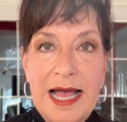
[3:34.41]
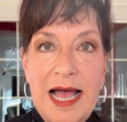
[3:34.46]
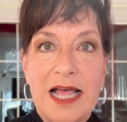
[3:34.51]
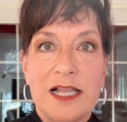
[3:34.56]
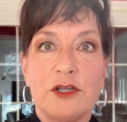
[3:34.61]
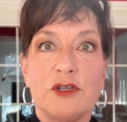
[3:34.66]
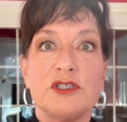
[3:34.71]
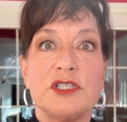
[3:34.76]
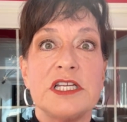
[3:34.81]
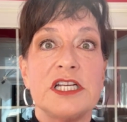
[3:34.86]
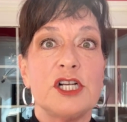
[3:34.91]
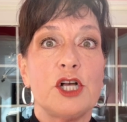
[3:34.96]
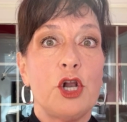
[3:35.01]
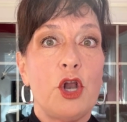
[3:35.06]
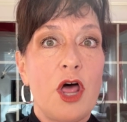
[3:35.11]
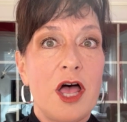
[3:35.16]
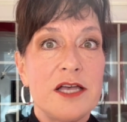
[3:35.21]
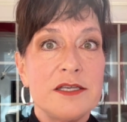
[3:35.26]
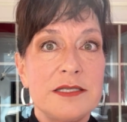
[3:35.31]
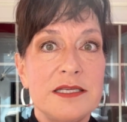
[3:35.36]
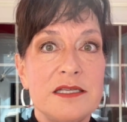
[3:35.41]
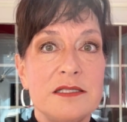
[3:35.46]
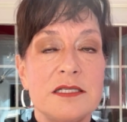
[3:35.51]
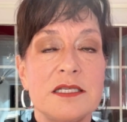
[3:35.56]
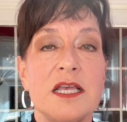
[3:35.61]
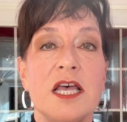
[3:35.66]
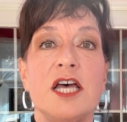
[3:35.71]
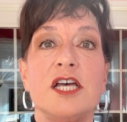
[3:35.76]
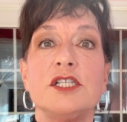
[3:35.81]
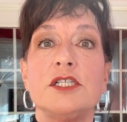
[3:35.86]
I looked in closets,
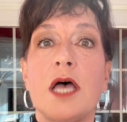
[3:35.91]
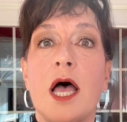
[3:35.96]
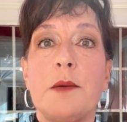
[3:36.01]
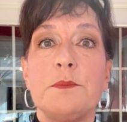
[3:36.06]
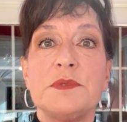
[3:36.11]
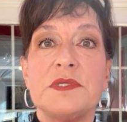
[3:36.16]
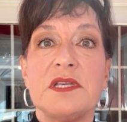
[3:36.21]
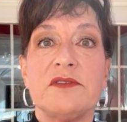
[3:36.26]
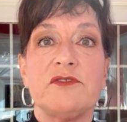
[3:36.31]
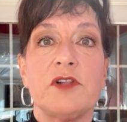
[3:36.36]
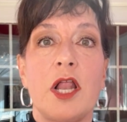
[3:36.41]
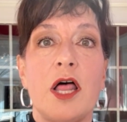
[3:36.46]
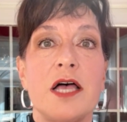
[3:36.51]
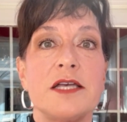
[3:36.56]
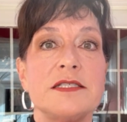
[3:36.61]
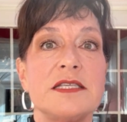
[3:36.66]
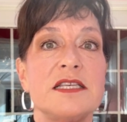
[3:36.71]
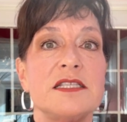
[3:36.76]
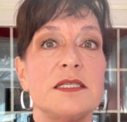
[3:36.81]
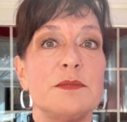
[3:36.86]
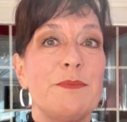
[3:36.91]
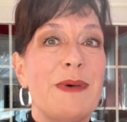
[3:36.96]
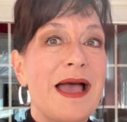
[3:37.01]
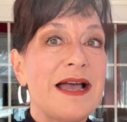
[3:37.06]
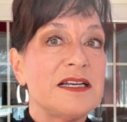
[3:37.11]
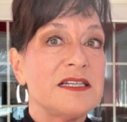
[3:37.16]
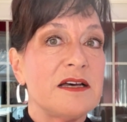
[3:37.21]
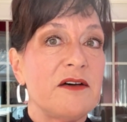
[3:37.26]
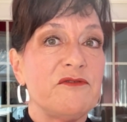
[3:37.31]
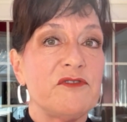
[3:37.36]
tops of closets,
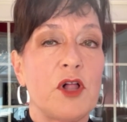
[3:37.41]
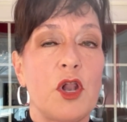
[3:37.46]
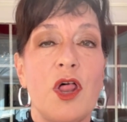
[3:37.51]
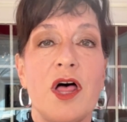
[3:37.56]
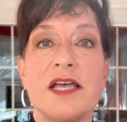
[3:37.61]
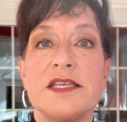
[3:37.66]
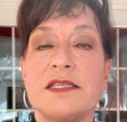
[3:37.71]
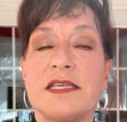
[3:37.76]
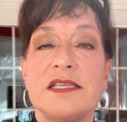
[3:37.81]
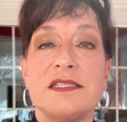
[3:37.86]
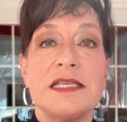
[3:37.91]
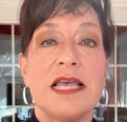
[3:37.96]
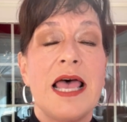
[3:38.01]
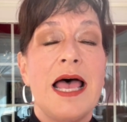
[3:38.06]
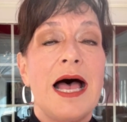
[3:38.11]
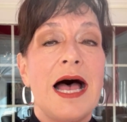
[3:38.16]
back of closets.